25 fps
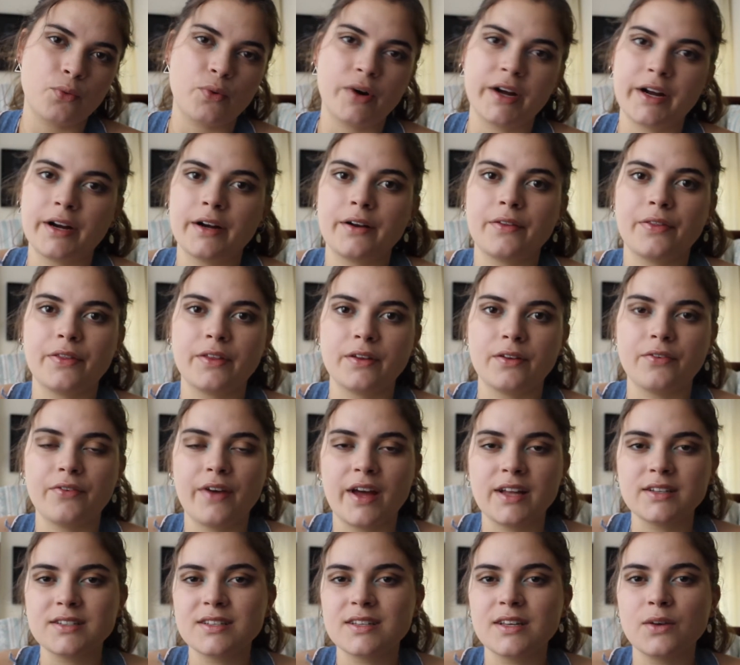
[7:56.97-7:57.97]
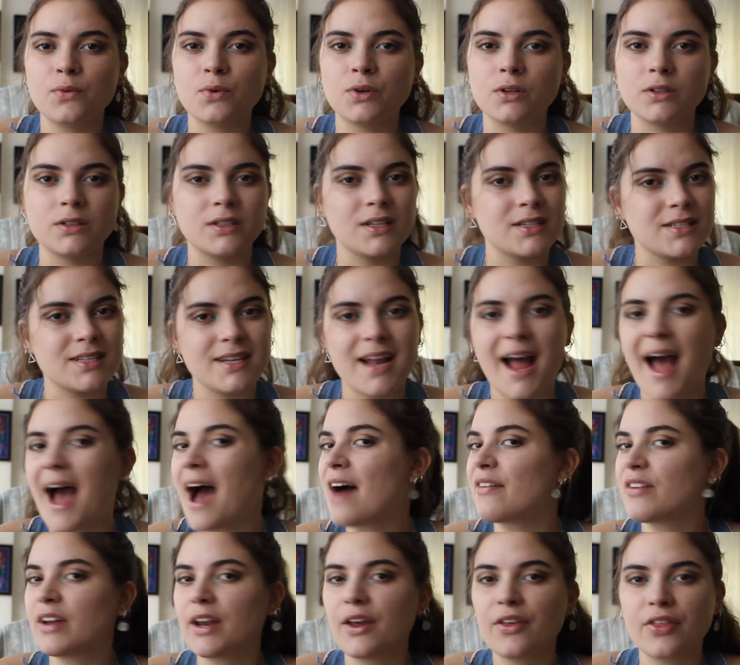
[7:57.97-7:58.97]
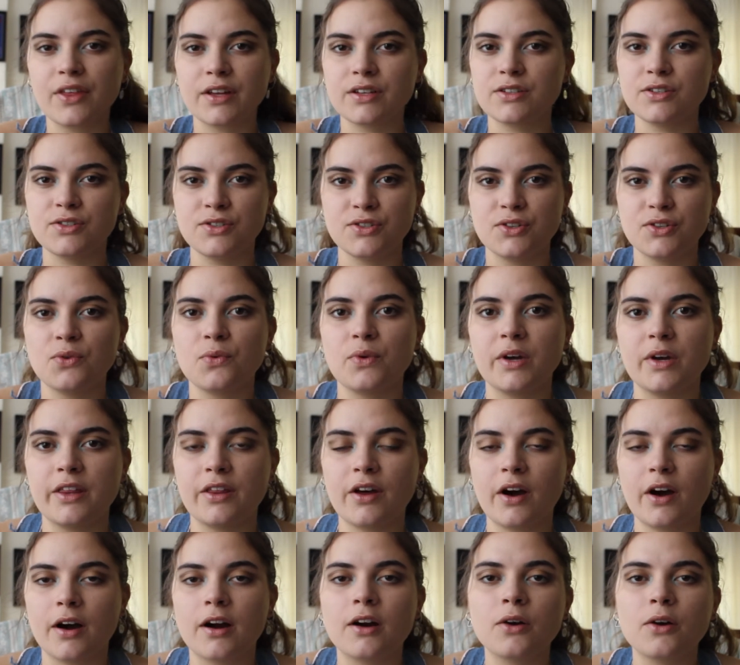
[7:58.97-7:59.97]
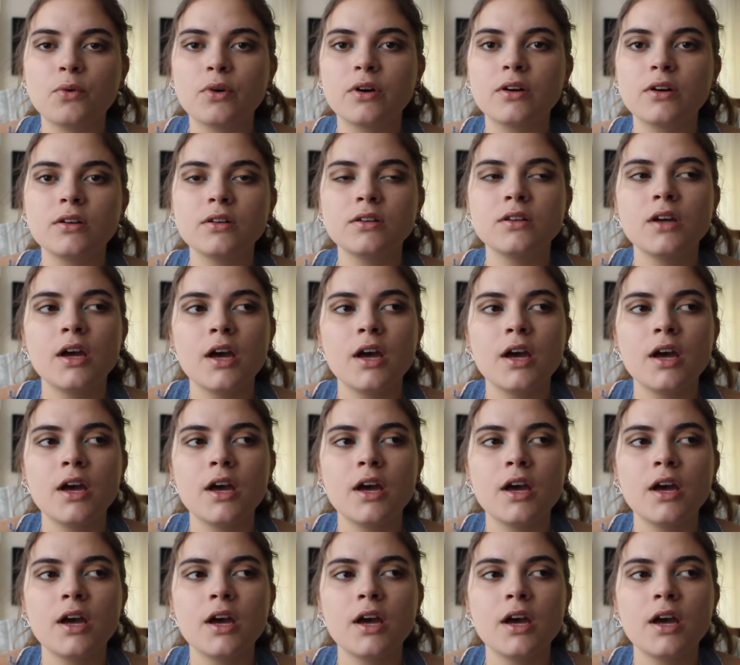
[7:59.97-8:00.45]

where the fantasy world doesn't have anything to do with our world.